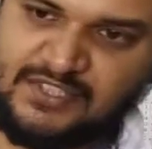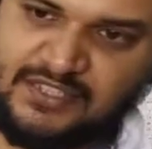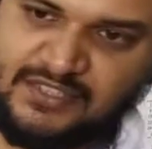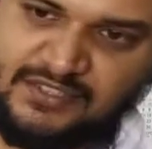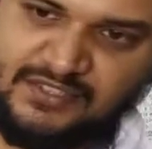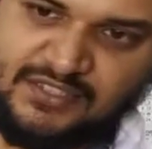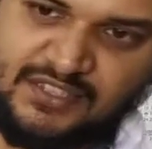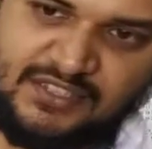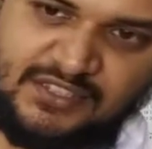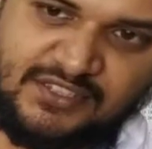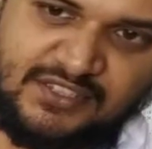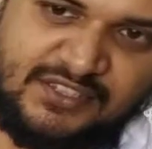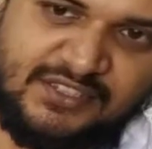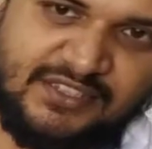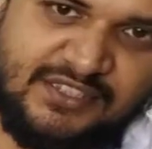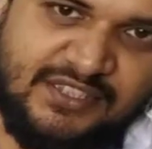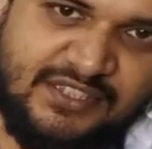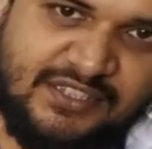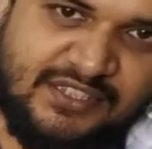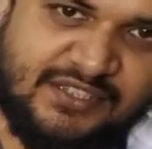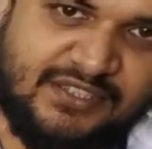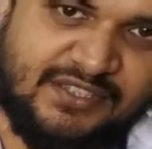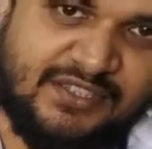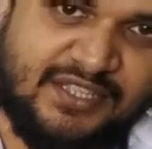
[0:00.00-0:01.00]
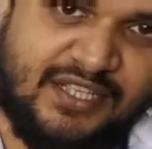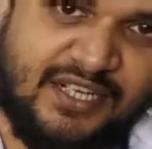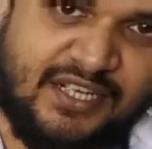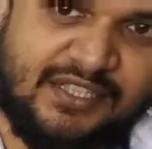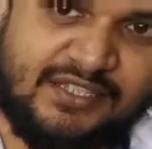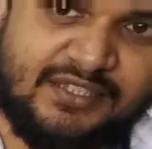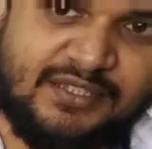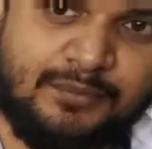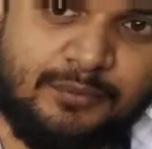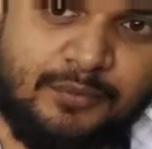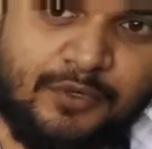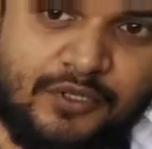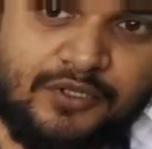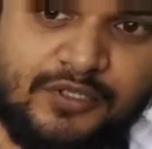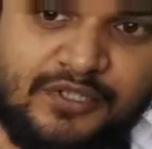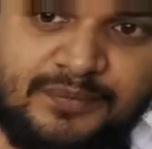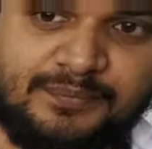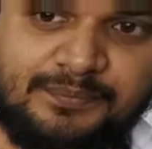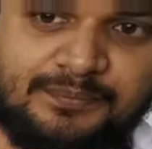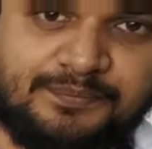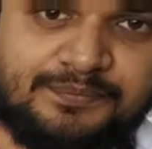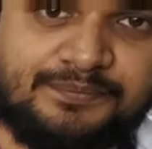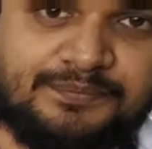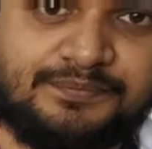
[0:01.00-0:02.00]
Just see at the
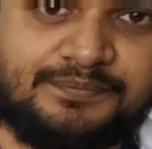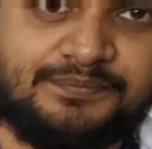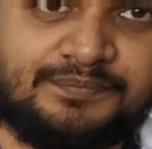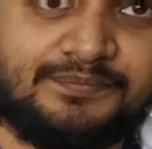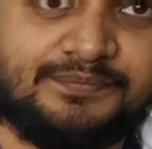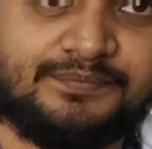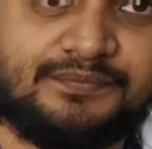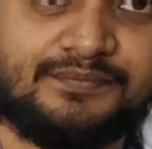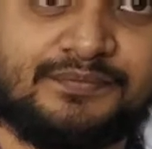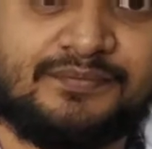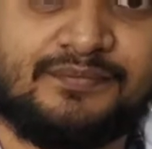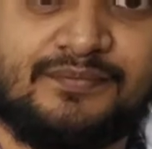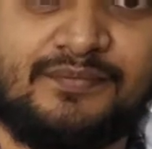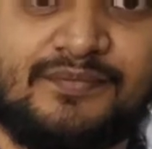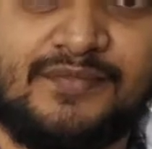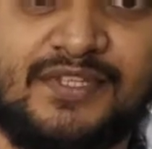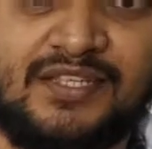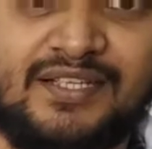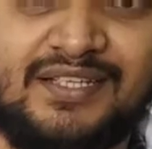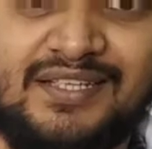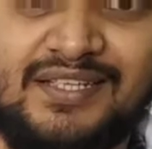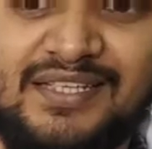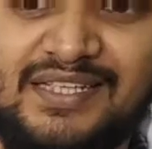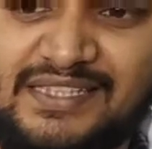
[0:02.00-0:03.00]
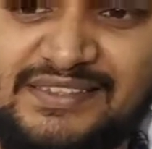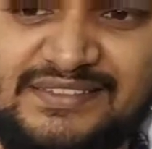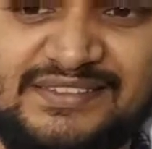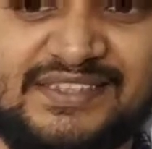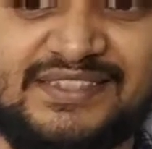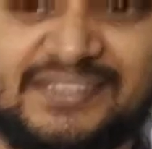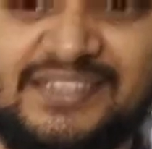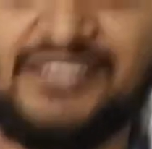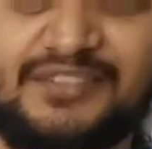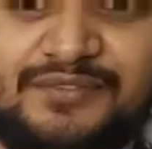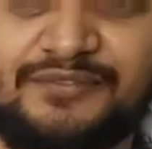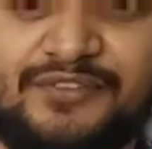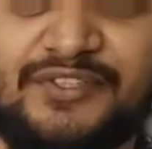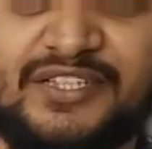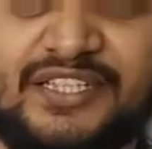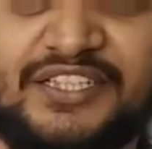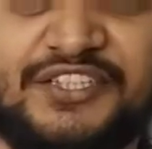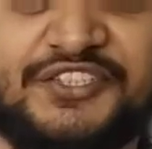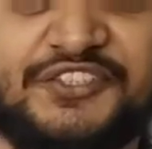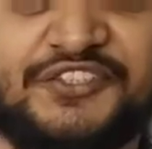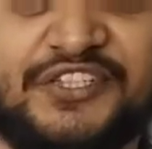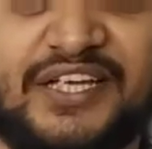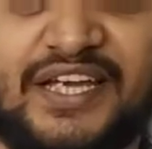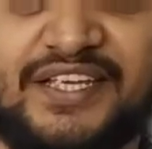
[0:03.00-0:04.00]
bottom. Isn't it
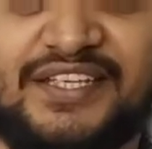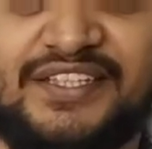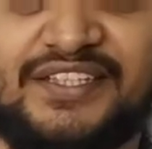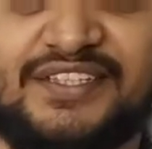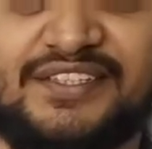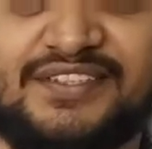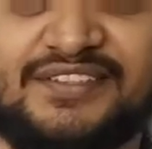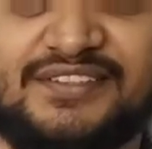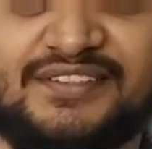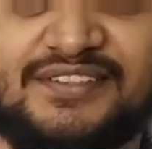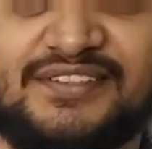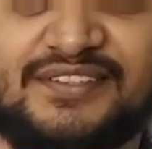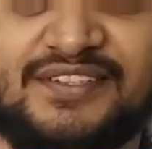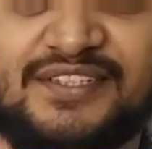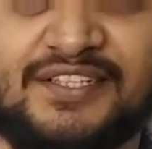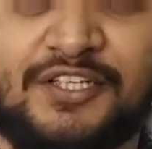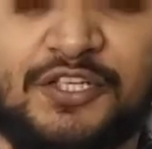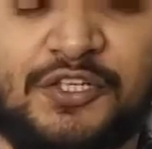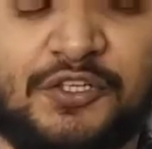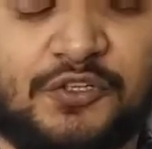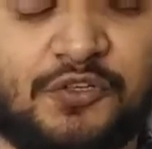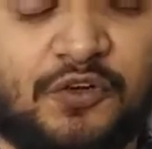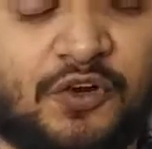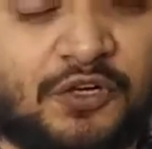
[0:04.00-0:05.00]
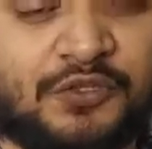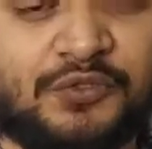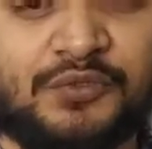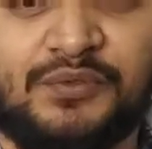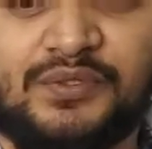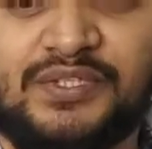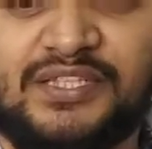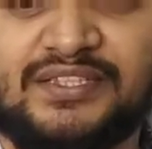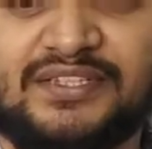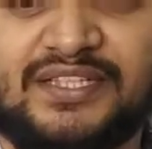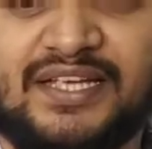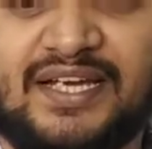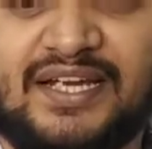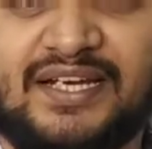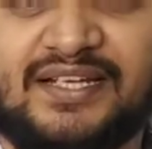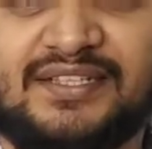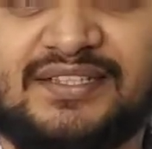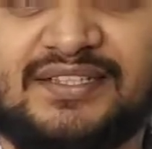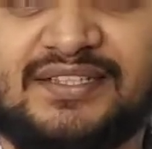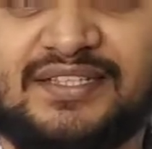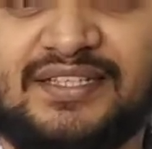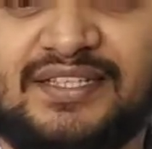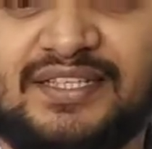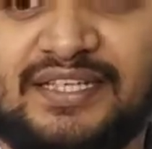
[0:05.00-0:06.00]
very shiny? Not only
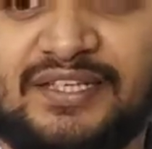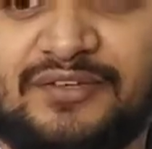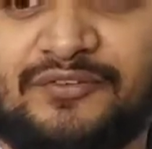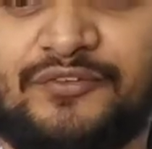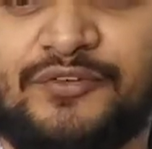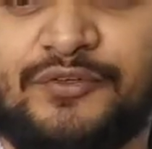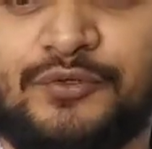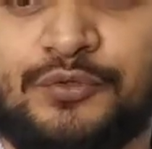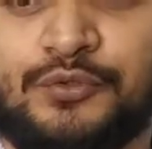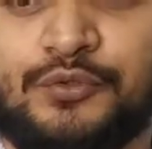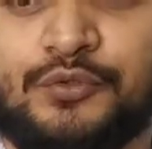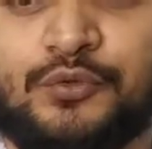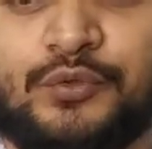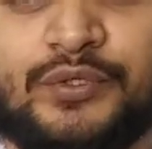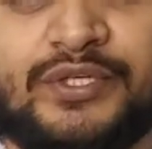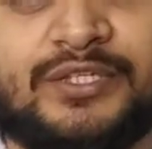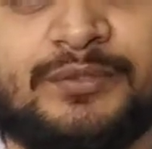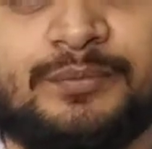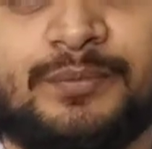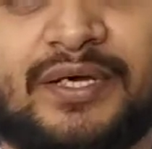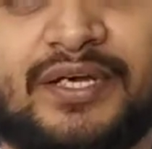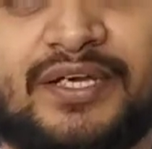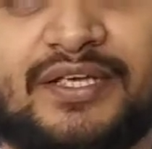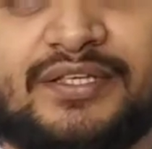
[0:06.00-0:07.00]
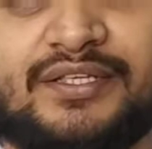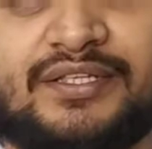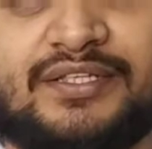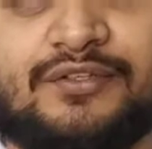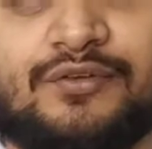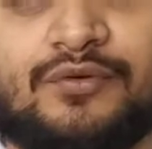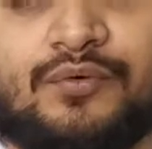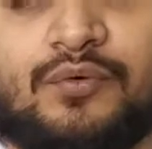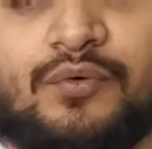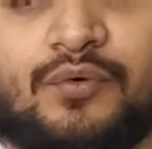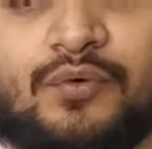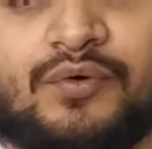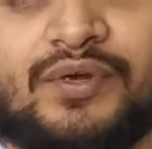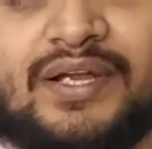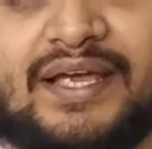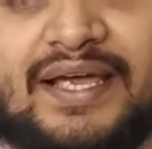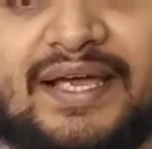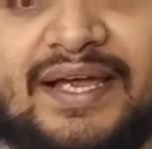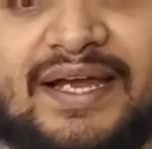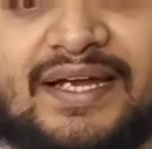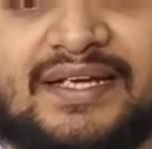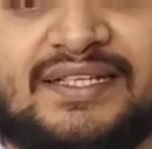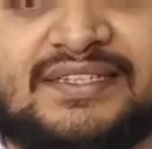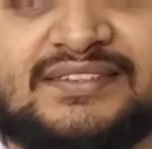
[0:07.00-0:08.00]
that, if you do it by your own
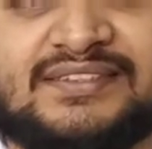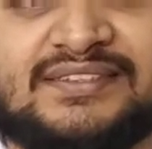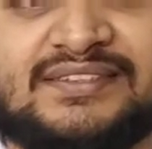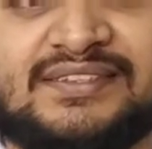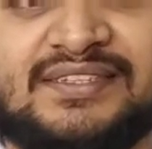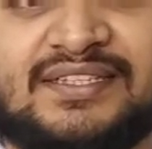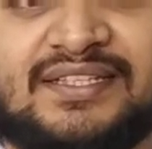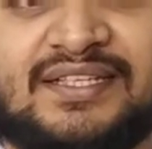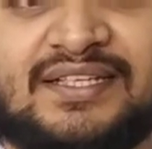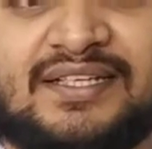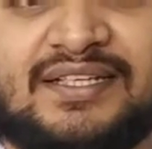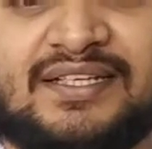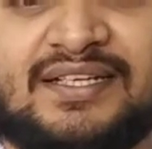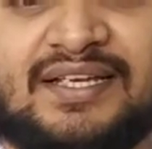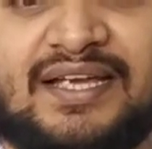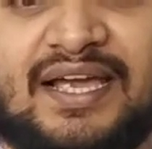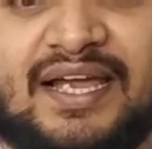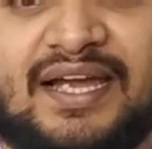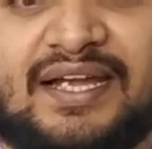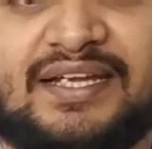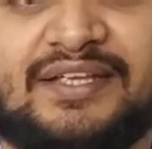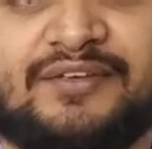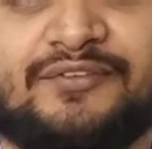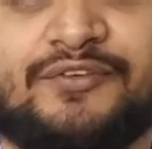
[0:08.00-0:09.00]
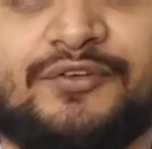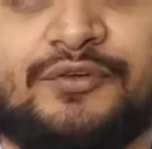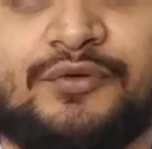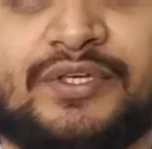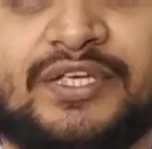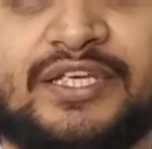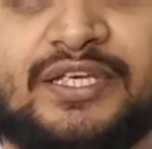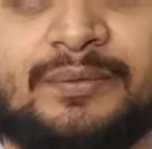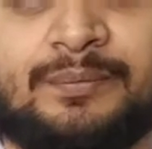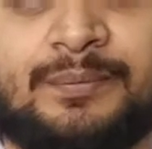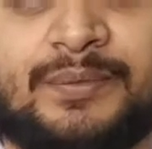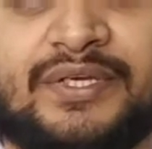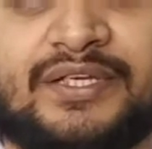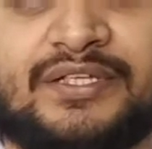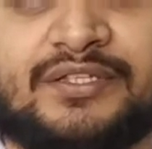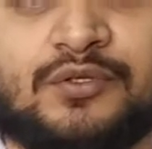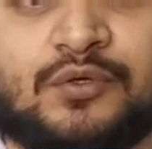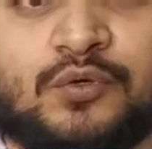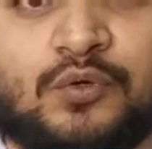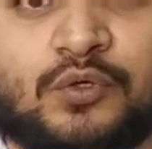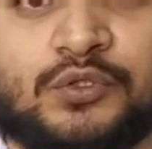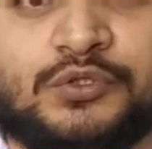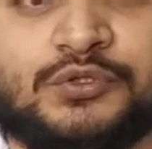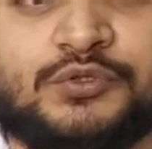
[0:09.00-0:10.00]
hands and if you keep
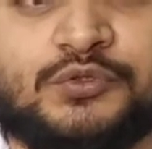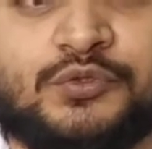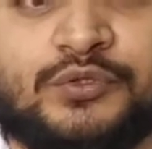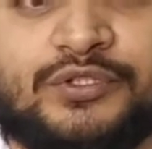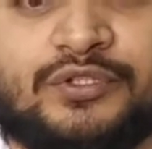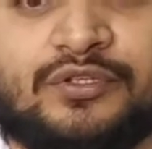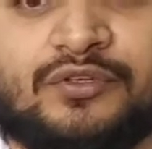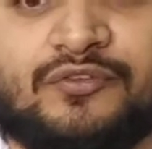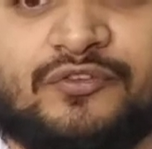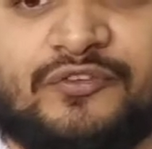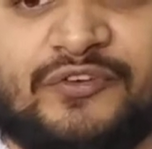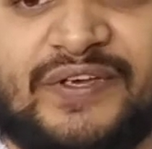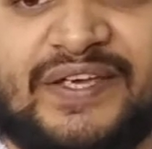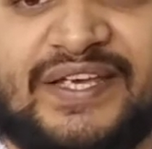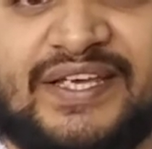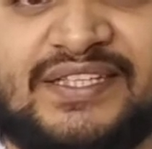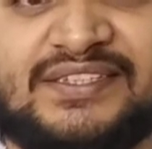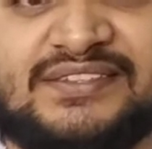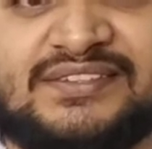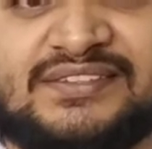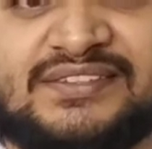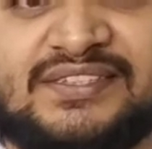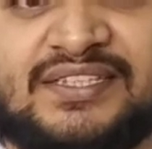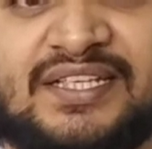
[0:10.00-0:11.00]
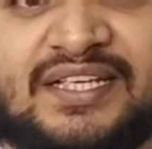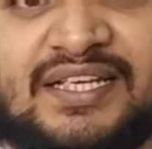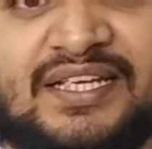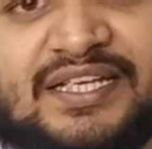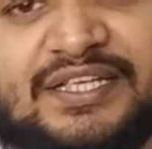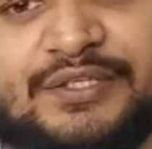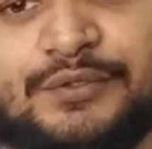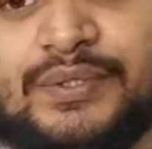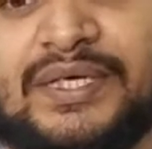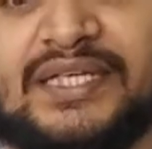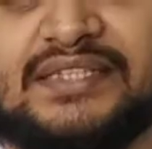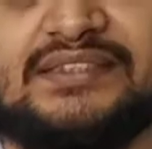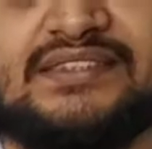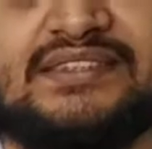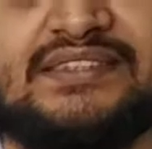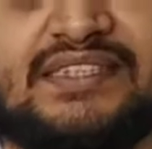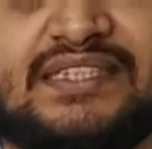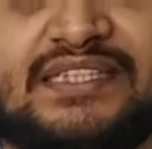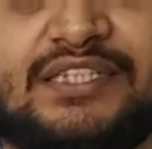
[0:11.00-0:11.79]
it close to your face, you can see